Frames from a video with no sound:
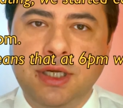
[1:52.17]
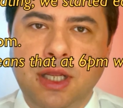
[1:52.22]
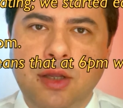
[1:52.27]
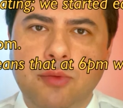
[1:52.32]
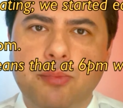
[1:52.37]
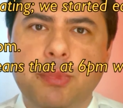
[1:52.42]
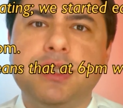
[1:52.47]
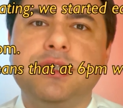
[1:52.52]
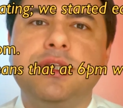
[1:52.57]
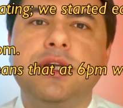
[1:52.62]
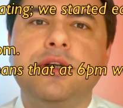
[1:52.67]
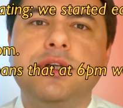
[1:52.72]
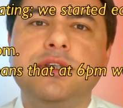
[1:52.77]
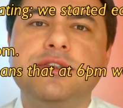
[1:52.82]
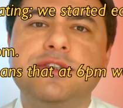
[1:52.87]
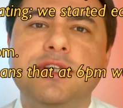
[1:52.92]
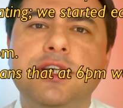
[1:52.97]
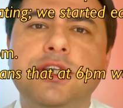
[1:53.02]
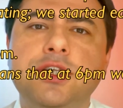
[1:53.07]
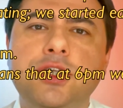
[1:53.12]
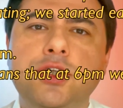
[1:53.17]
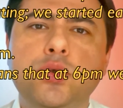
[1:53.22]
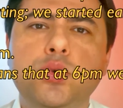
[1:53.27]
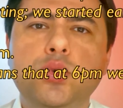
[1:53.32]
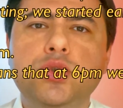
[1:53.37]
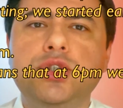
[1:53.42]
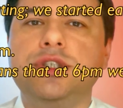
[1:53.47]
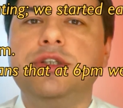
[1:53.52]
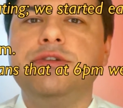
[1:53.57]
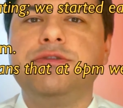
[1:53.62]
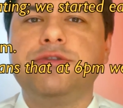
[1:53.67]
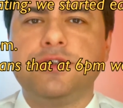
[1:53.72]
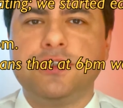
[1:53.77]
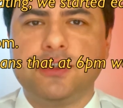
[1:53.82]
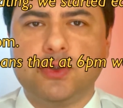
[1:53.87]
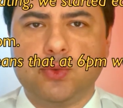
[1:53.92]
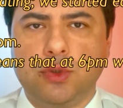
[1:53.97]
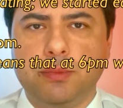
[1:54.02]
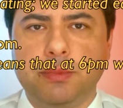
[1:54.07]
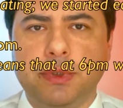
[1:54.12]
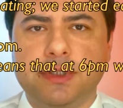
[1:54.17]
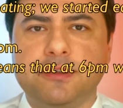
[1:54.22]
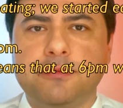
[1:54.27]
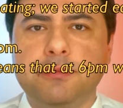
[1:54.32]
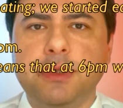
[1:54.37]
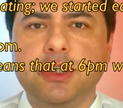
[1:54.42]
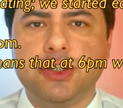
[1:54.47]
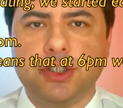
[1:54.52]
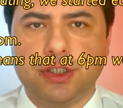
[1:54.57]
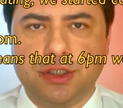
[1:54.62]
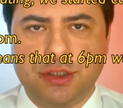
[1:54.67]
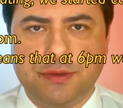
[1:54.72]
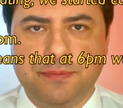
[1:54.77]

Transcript: but there is a huge difference we must mention.